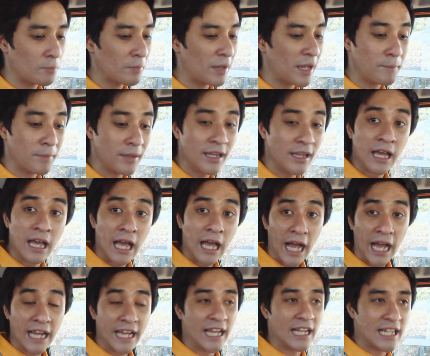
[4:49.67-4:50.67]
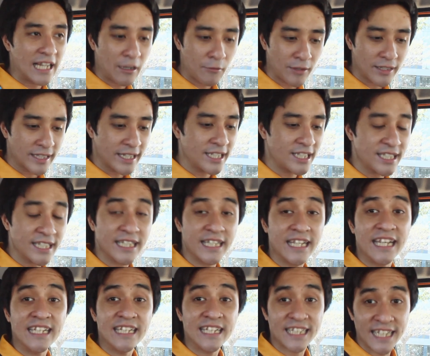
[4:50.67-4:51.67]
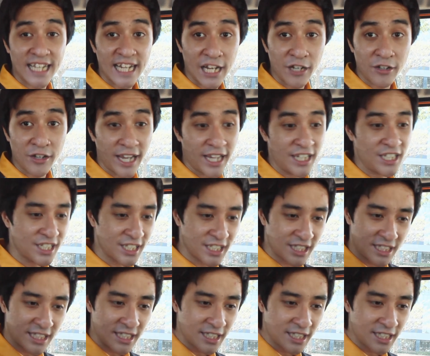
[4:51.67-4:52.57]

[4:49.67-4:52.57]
Maybe, again, like what I said in the Celerio AGS,